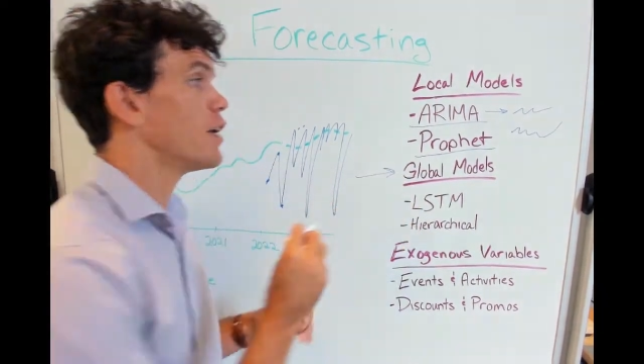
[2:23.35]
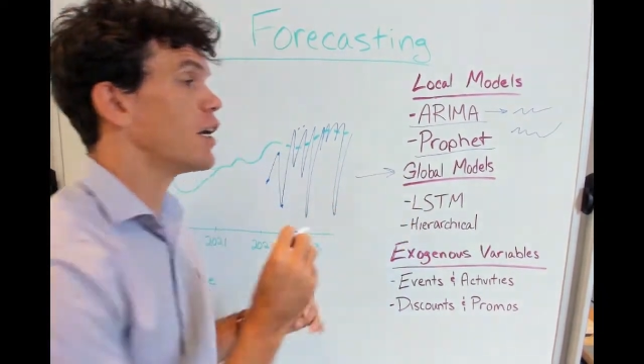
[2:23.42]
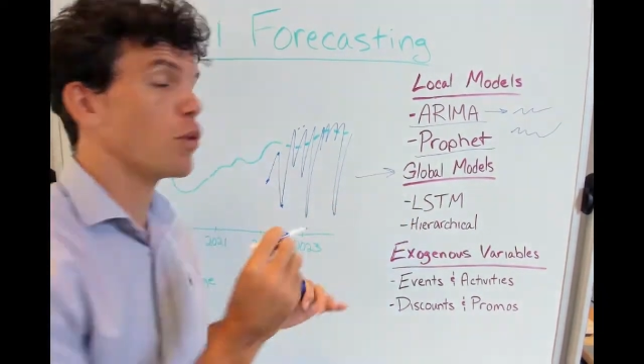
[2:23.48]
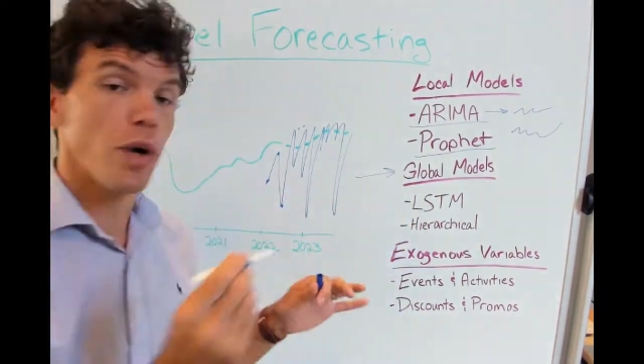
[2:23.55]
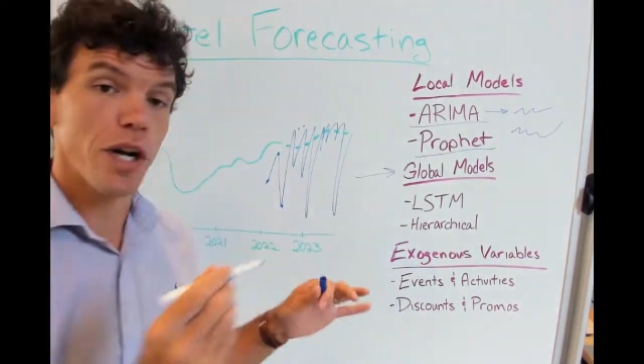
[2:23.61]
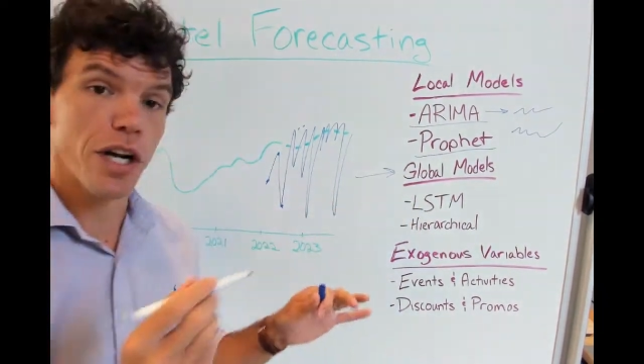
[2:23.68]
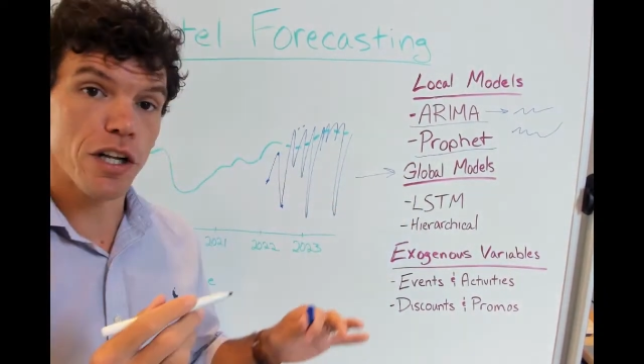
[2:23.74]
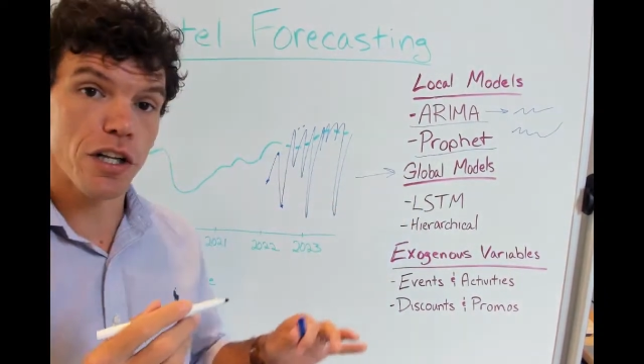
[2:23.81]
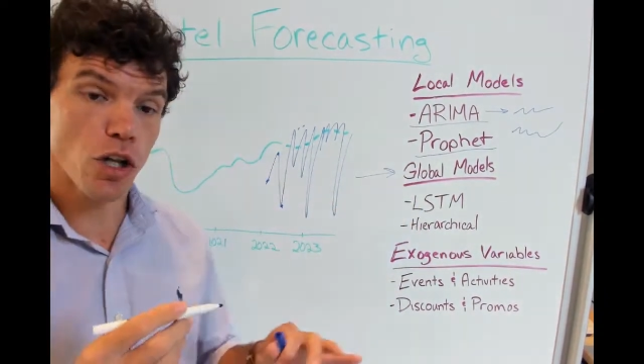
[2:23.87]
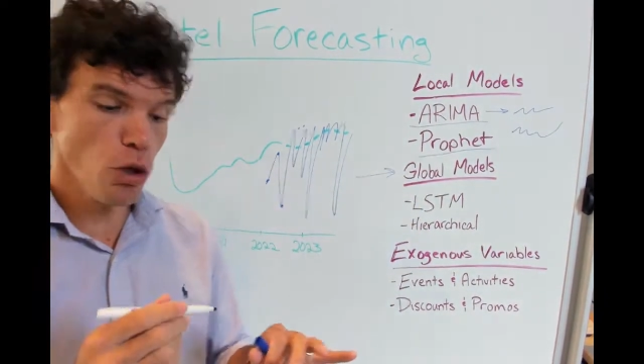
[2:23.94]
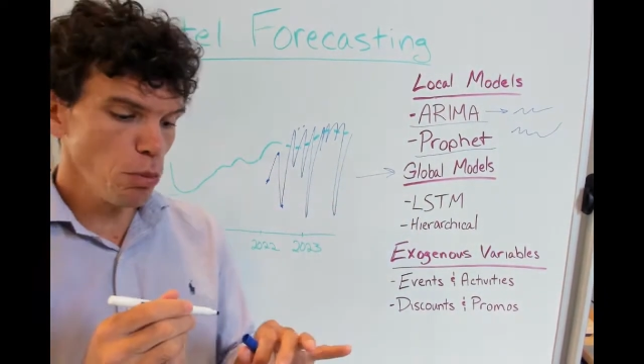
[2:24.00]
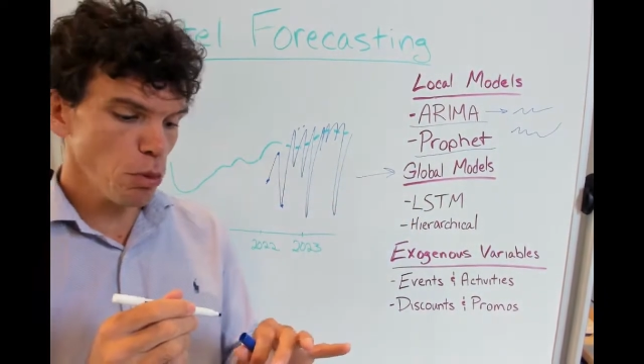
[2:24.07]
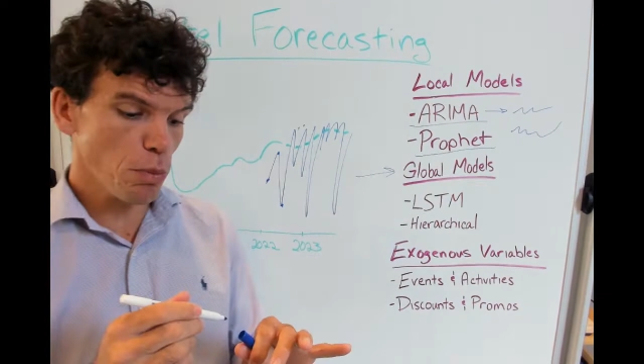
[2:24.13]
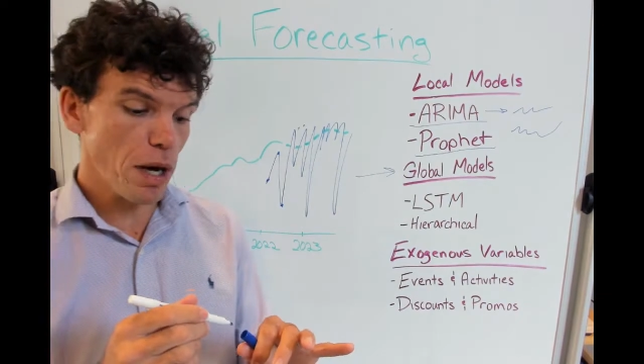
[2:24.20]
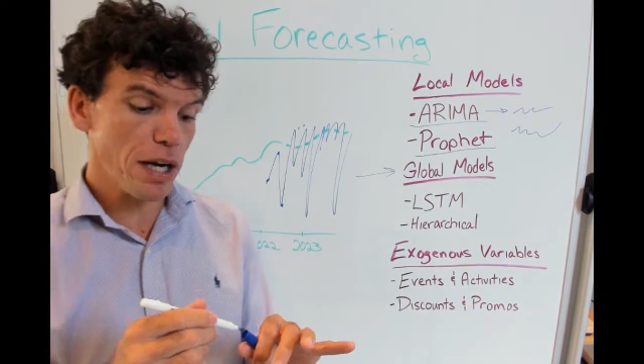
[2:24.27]
And what a
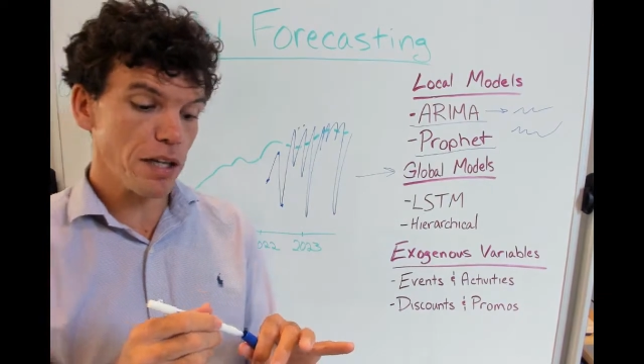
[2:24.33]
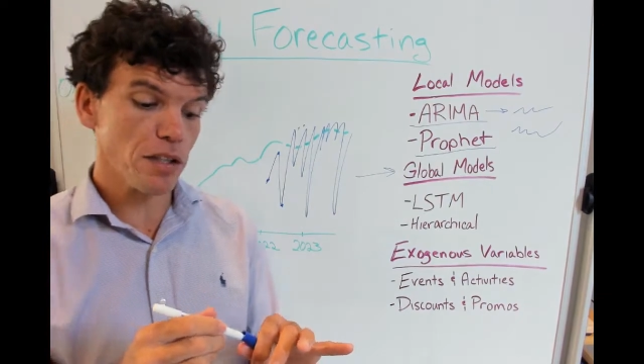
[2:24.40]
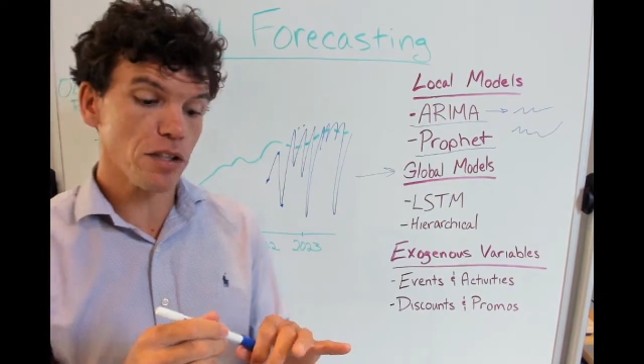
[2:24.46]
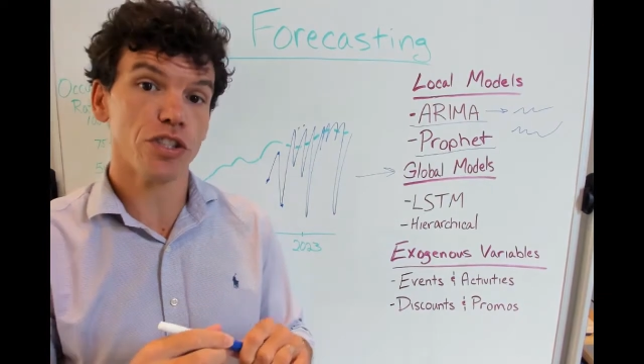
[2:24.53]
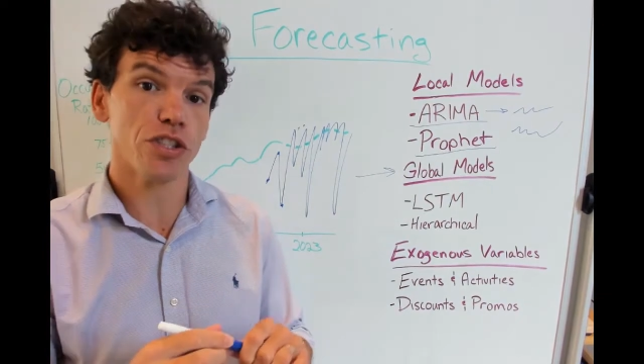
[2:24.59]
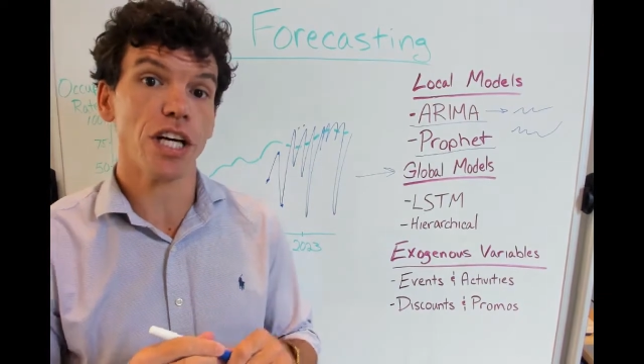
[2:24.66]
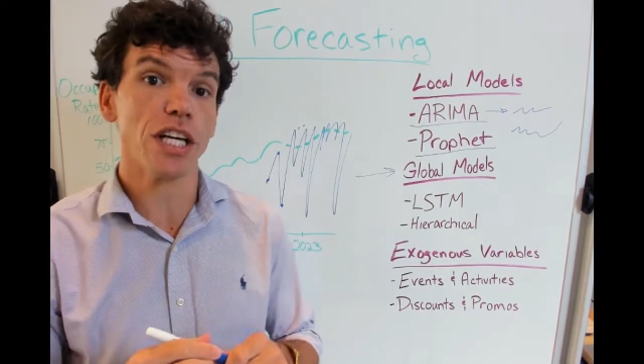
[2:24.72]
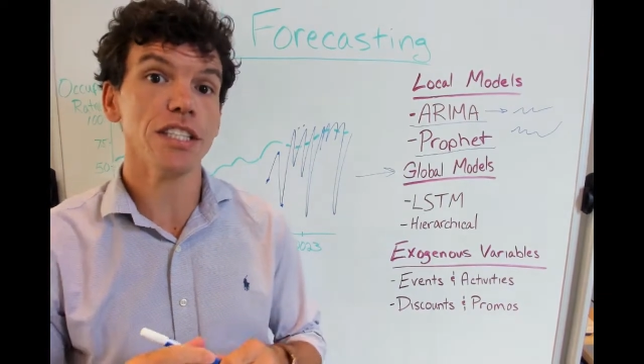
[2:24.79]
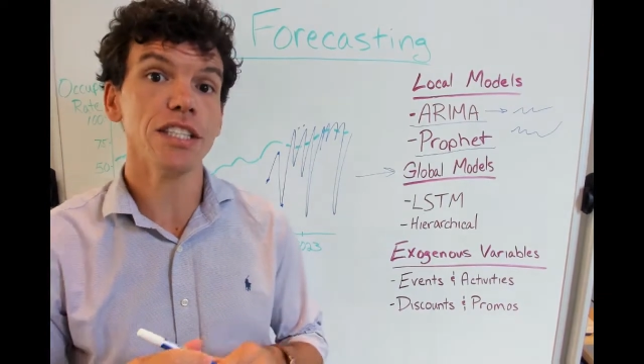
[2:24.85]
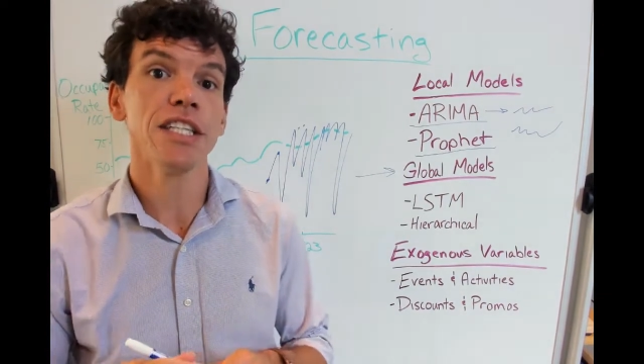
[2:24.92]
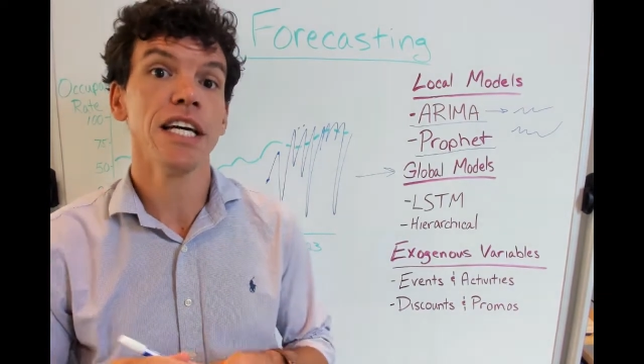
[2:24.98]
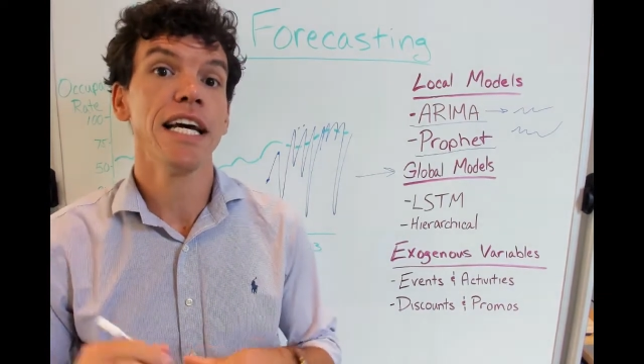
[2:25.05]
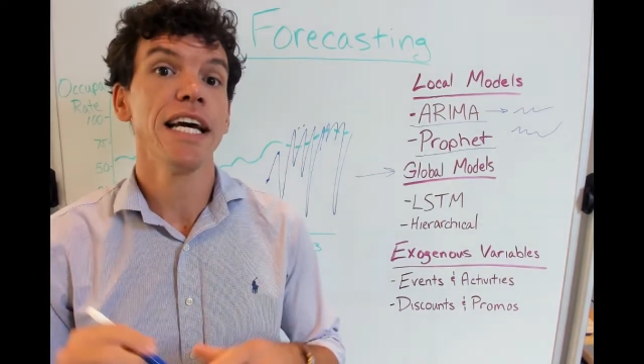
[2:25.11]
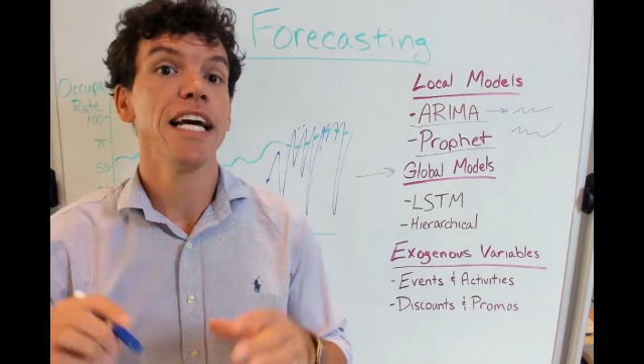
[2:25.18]
global model does